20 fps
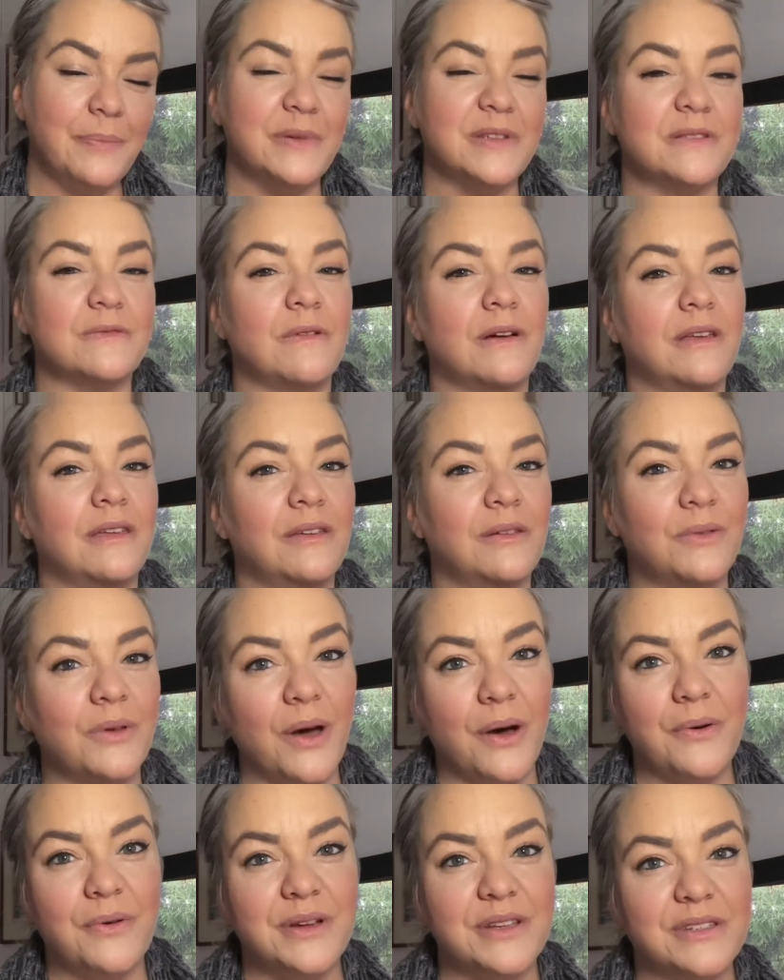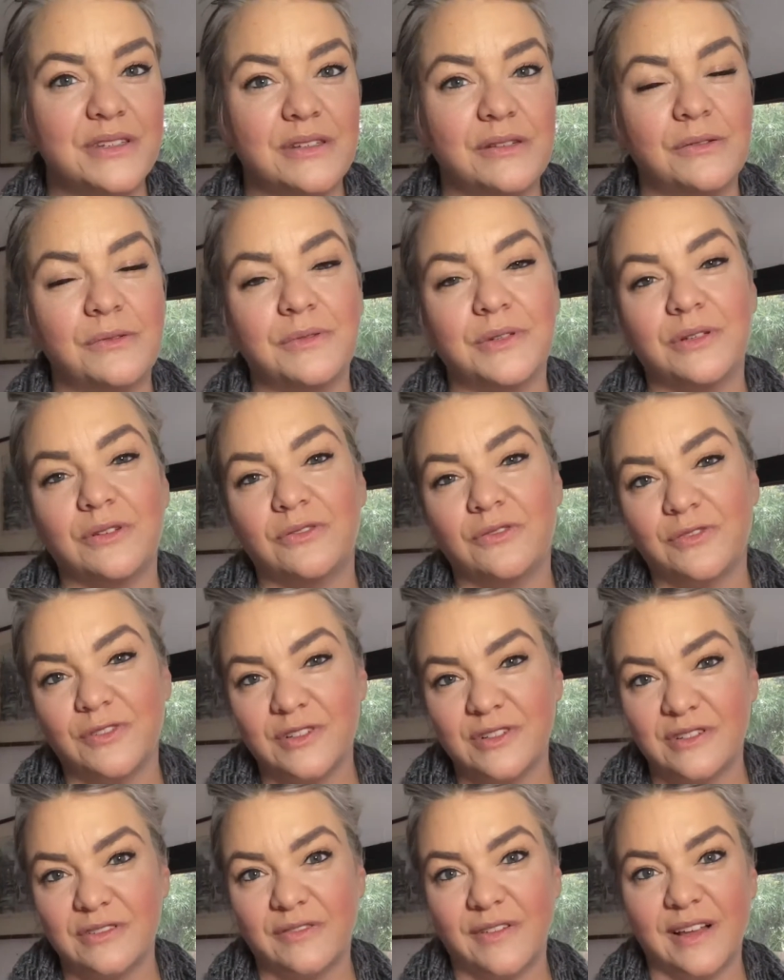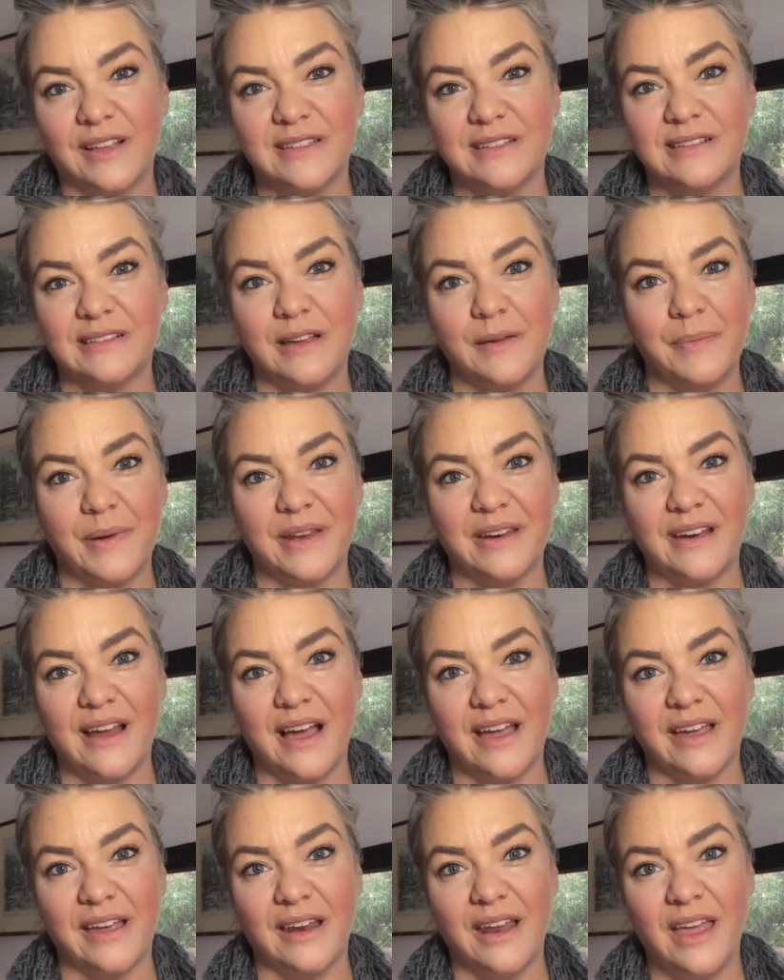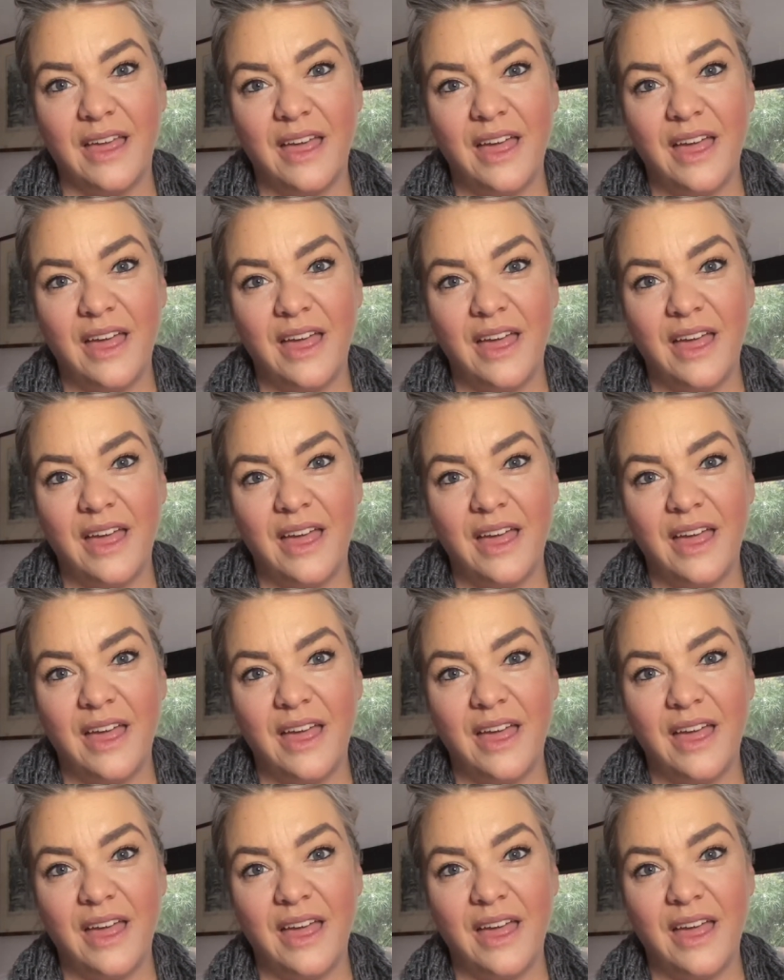is what you go into when you first fall asleep at night.